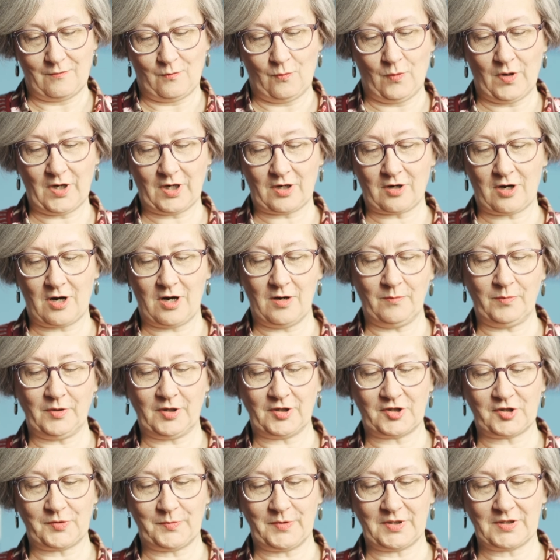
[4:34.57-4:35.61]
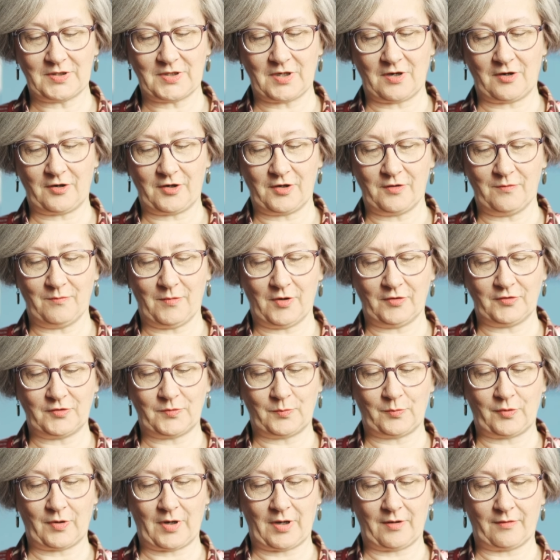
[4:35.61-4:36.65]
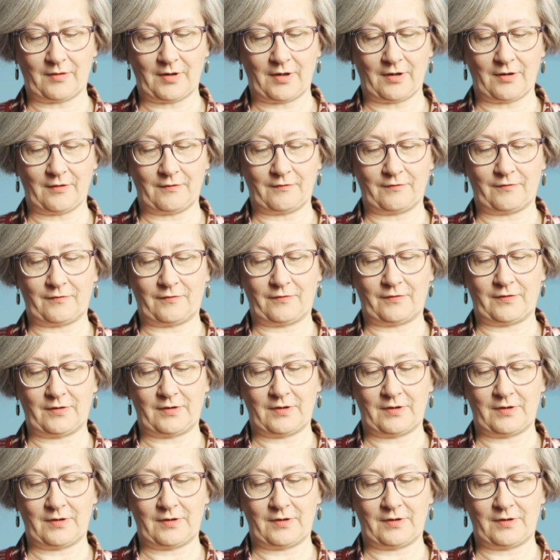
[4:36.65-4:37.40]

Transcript: What accomplishments are you most proud of?